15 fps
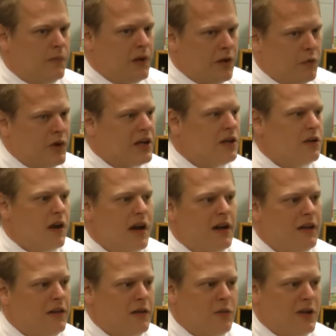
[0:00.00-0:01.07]
if we can,
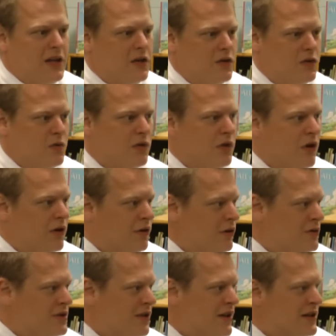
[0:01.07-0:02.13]
anything we can do along
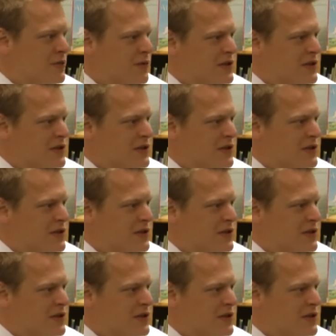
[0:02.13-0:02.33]
those lines,